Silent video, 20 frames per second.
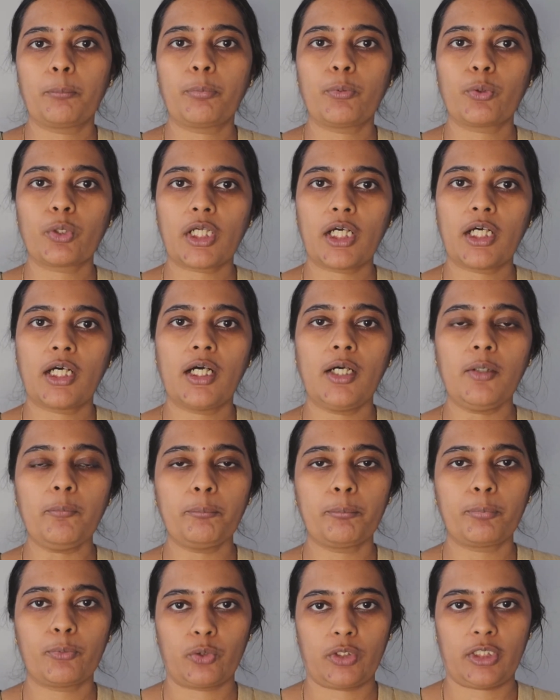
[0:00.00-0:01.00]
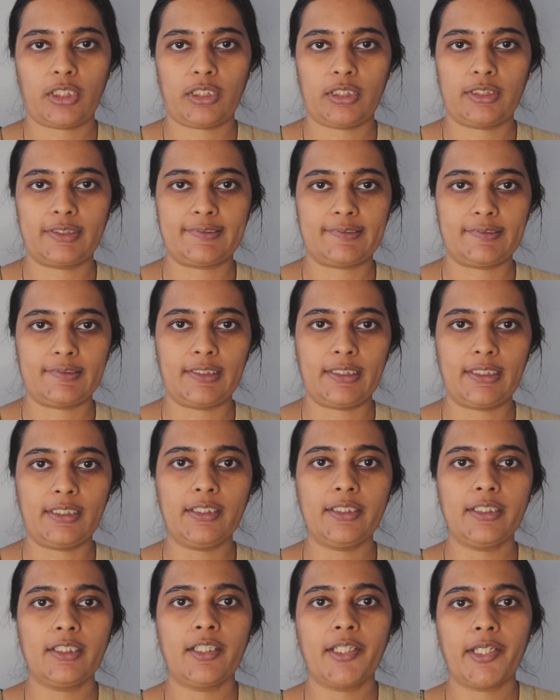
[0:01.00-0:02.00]
Punaha is
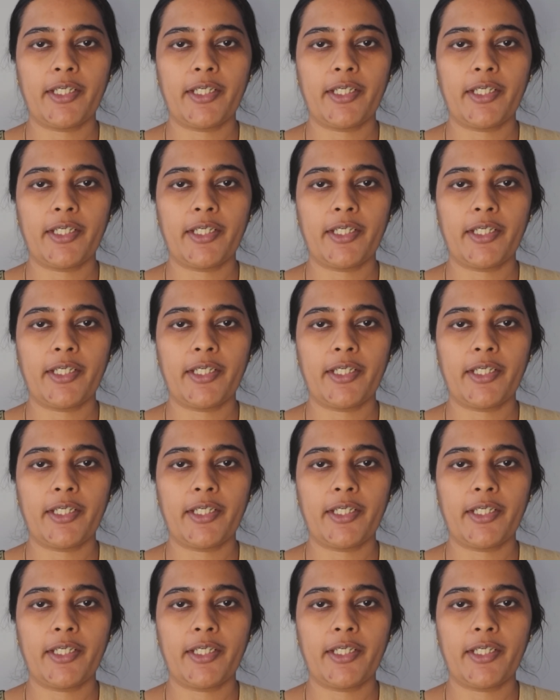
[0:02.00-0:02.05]
there.